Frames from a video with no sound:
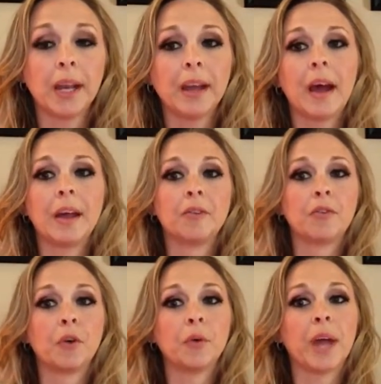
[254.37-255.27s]
I
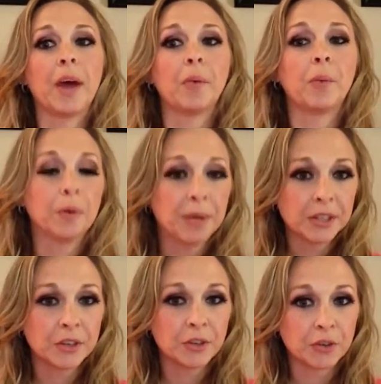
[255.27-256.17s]
enrolled at
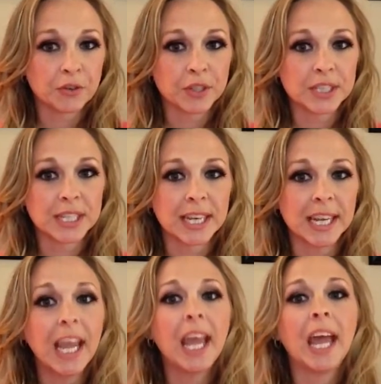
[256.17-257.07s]
Wilmington
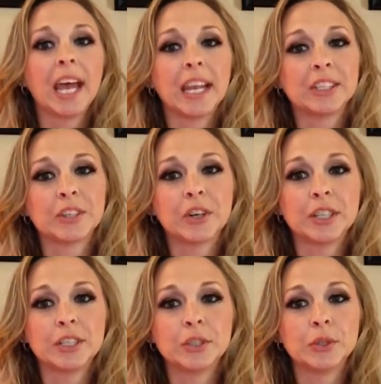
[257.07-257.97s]
University, and I
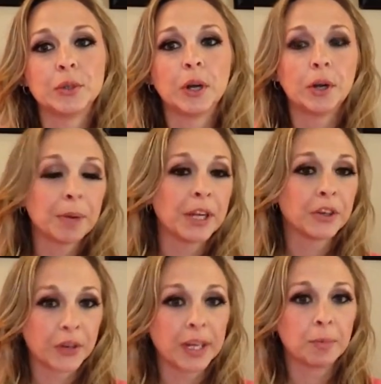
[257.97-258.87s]
started to earn my
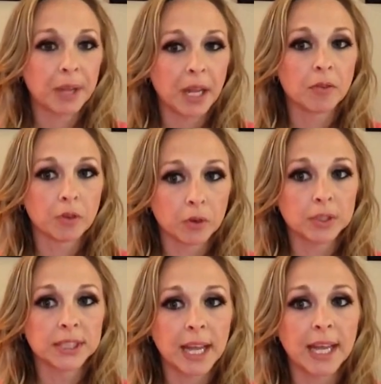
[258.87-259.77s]
degree in behavioral
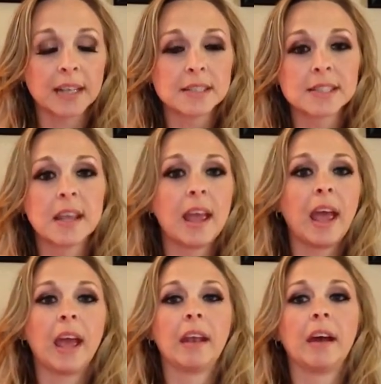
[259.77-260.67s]
science.
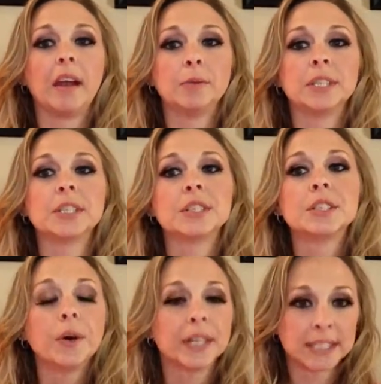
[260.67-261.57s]
And I am just
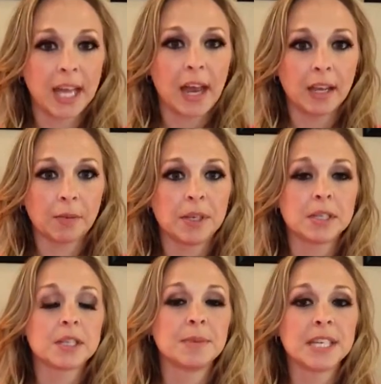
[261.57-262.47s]
so ecstatic
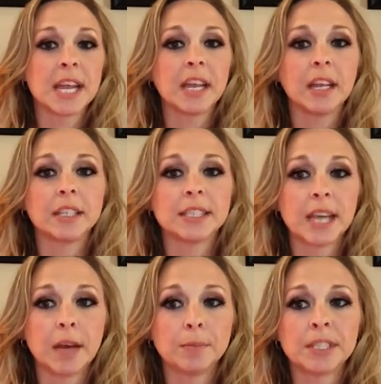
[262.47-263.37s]
to be taking
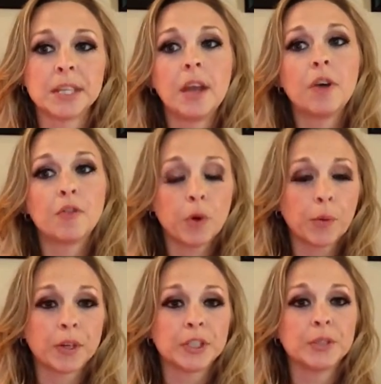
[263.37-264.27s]
steps
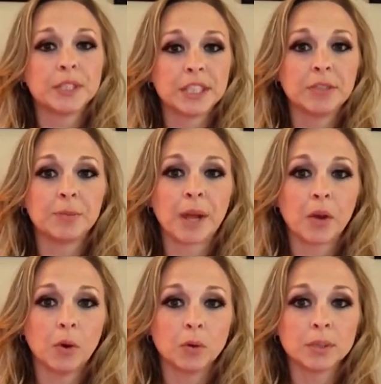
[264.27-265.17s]
forward to achieve my
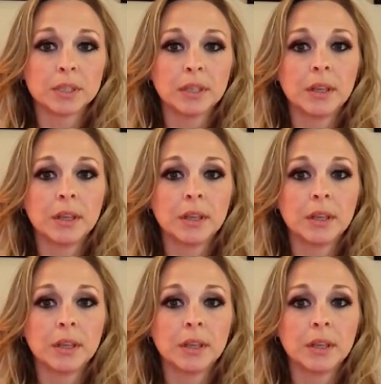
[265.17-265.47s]
goals.